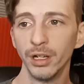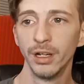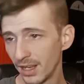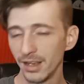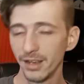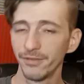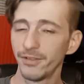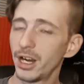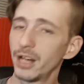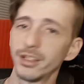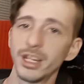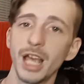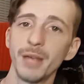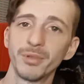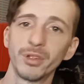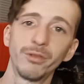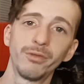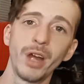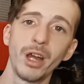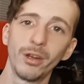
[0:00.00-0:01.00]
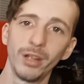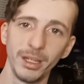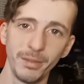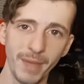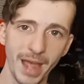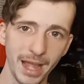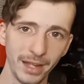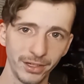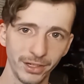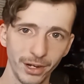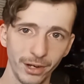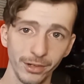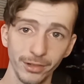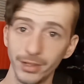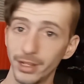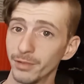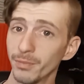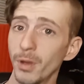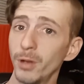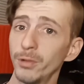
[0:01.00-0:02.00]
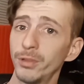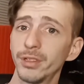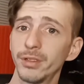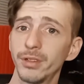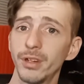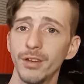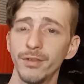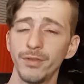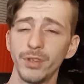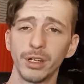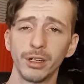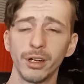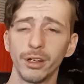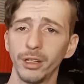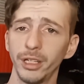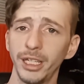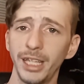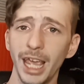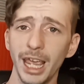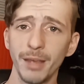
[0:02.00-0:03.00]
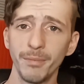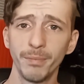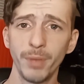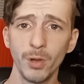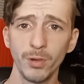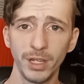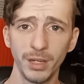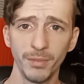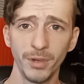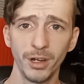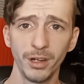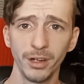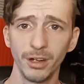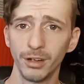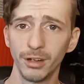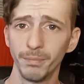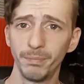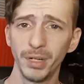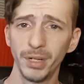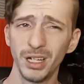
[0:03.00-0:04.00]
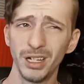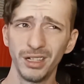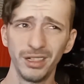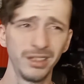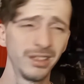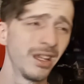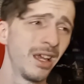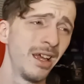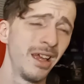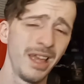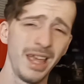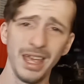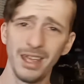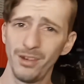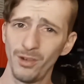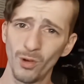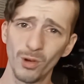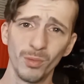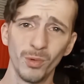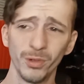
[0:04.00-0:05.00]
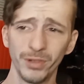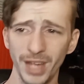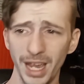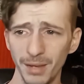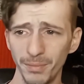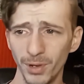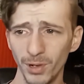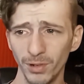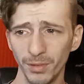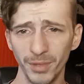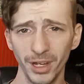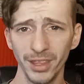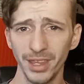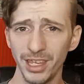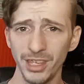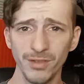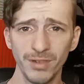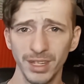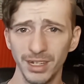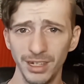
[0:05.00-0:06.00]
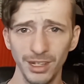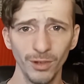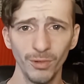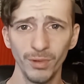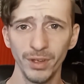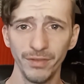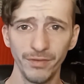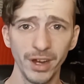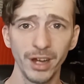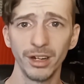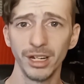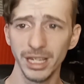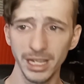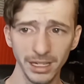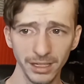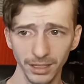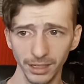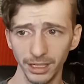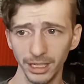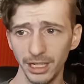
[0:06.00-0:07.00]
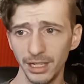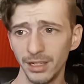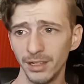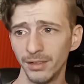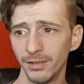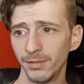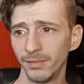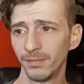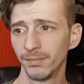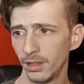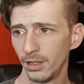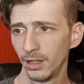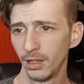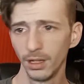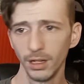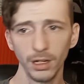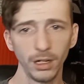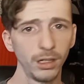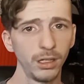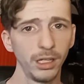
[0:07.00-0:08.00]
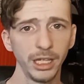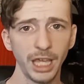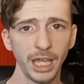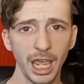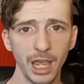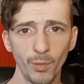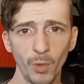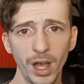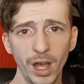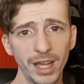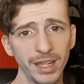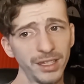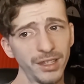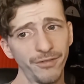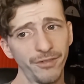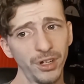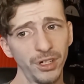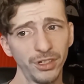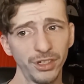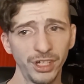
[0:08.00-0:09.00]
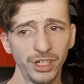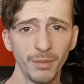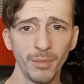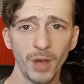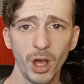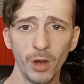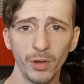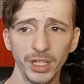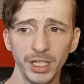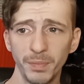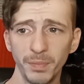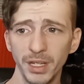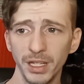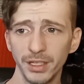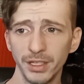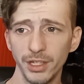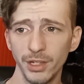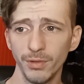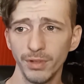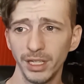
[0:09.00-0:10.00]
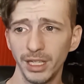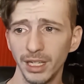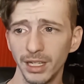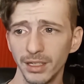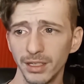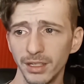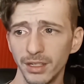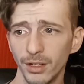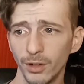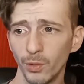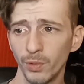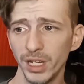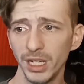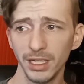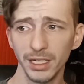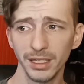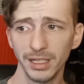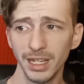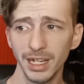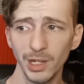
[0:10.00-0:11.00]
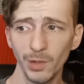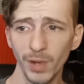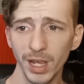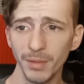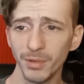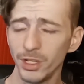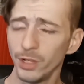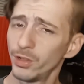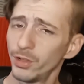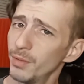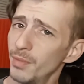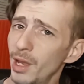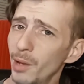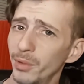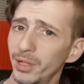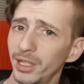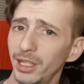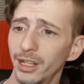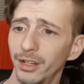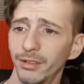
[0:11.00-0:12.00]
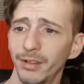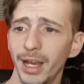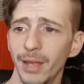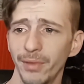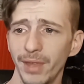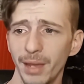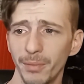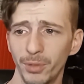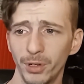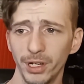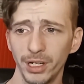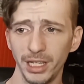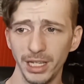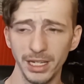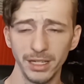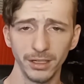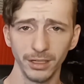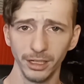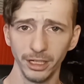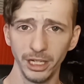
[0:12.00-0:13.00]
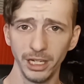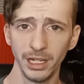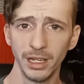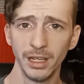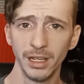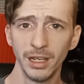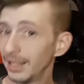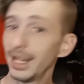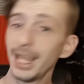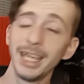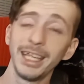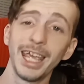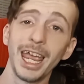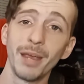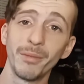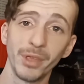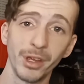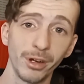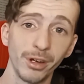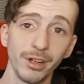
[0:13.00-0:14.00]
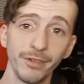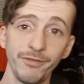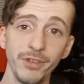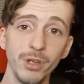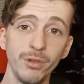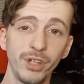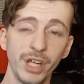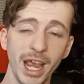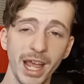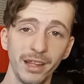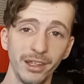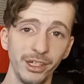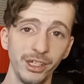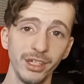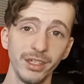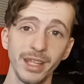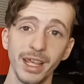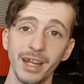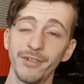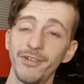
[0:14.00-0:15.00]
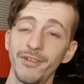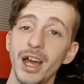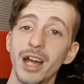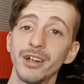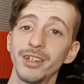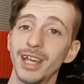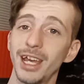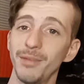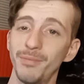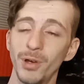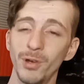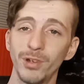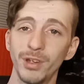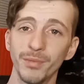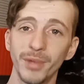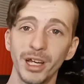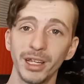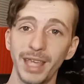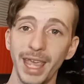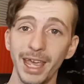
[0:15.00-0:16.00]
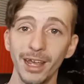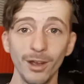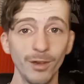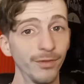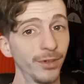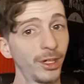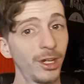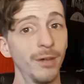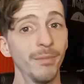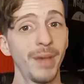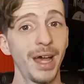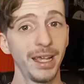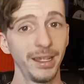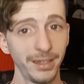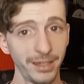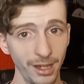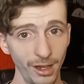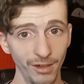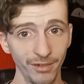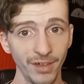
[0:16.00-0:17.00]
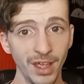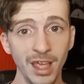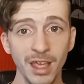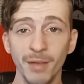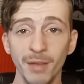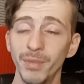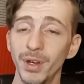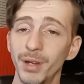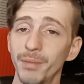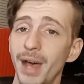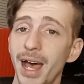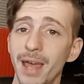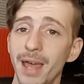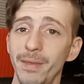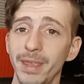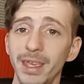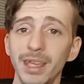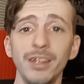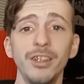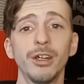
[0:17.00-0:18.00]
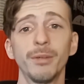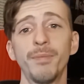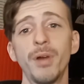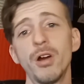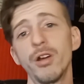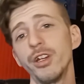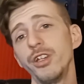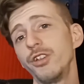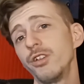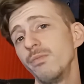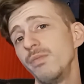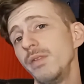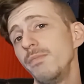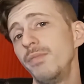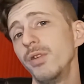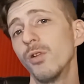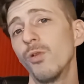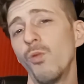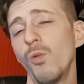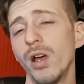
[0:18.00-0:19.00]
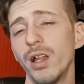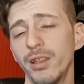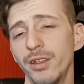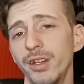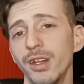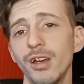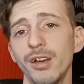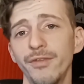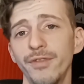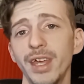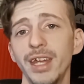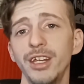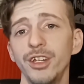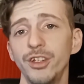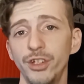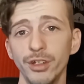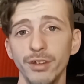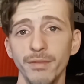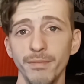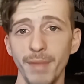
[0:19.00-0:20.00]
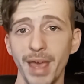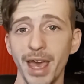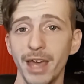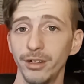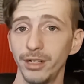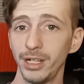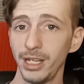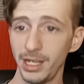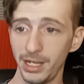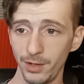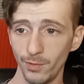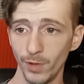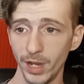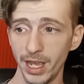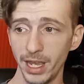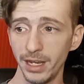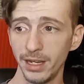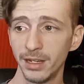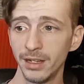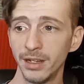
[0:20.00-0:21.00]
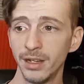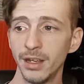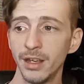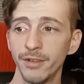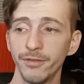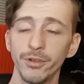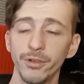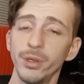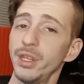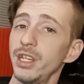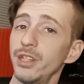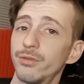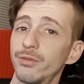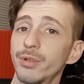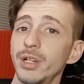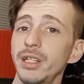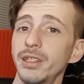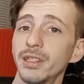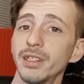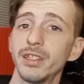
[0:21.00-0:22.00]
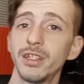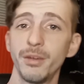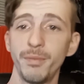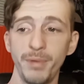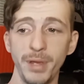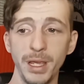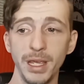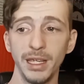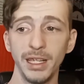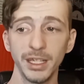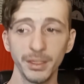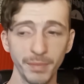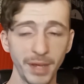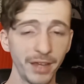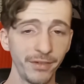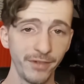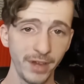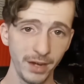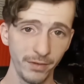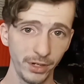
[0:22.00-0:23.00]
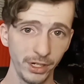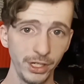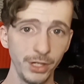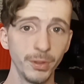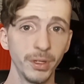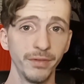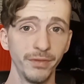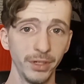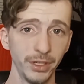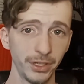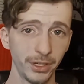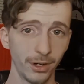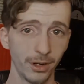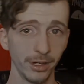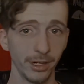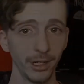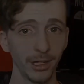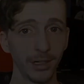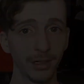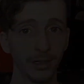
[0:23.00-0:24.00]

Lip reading: Fire types are rarely bad starters, as most of your early game Pokemon are bugs and normal-type Pokemon that you can deal with very easily. Early game wise, the first gym always pits you against their weakness anyway, but you should be able to get around that pretty easily. Late game, there are a few challenges that a fire-type Pokemon can't overcome by itself, but by then your party should be built well enough that it shouldn't matter anyway. For these reasons, Tepig is my favorite Unova starter.